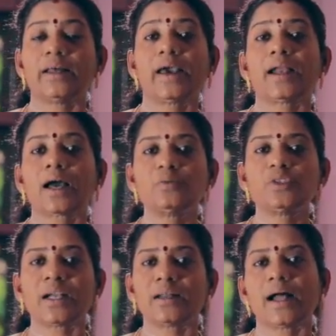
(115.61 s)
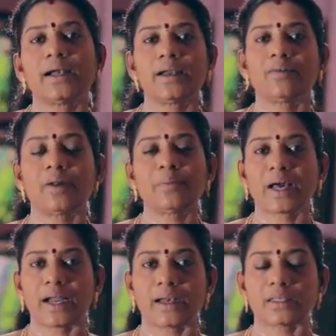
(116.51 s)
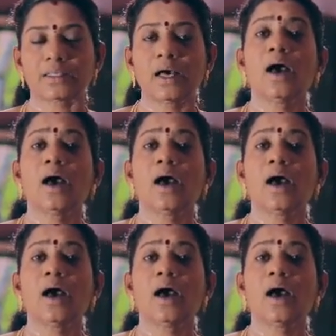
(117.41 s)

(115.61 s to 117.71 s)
they comes under the underdeveloped countries.